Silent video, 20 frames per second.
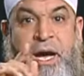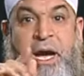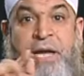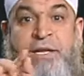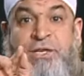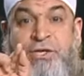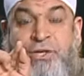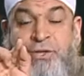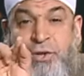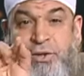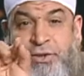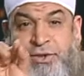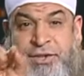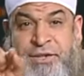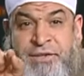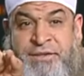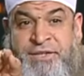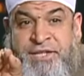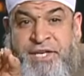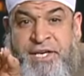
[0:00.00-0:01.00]

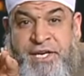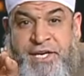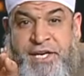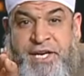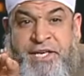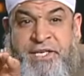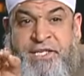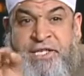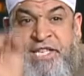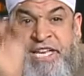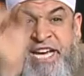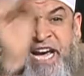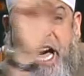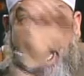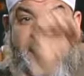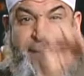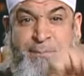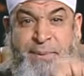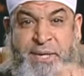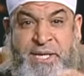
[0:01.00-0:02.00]
Uncertainty is the
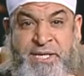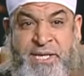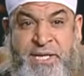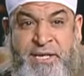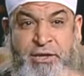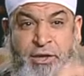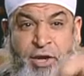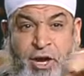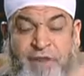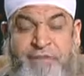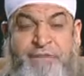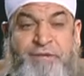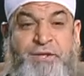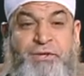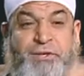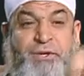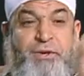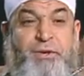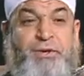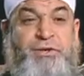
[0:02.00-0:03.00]
opposite of
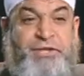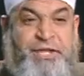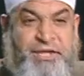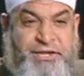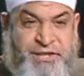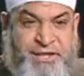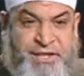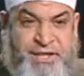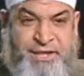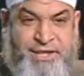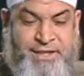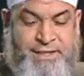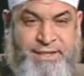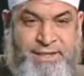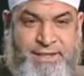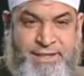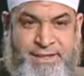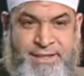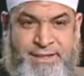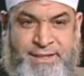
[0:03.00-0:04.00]
certainty.
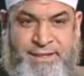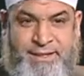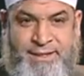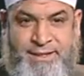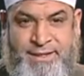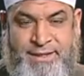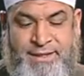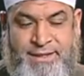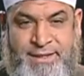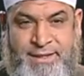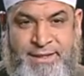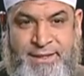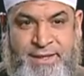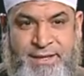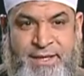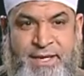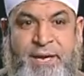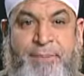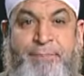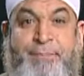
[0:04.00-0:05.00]

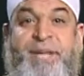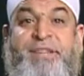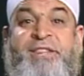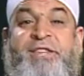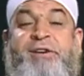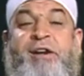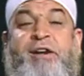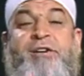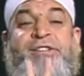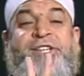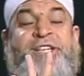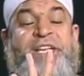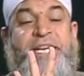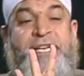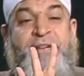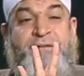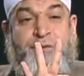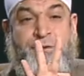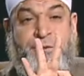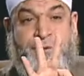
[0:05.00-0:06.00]
But there are three
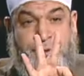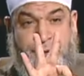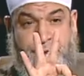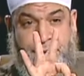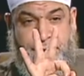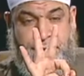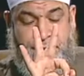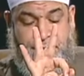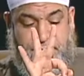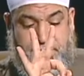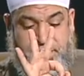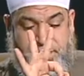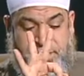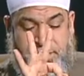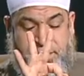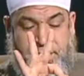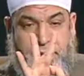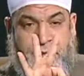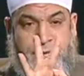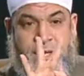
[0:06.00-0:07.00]
levels.
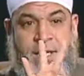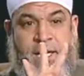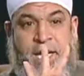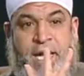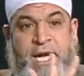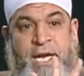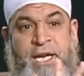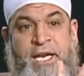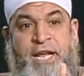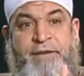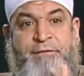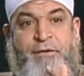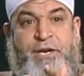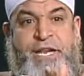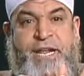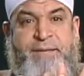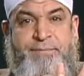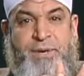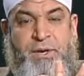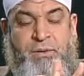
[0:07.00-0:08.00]
Level
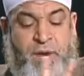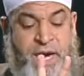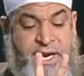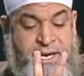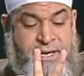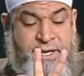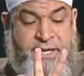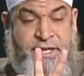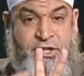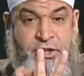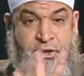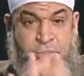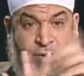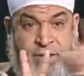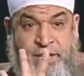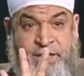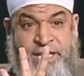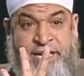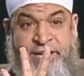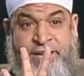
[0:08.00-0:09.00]
number one, it's
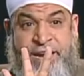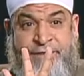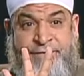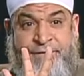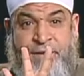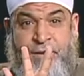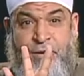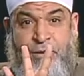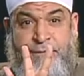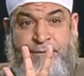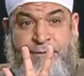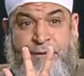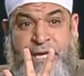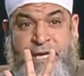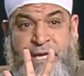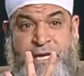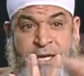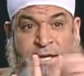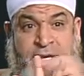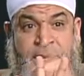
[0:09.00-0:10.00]
shown in the graphic, hopefully.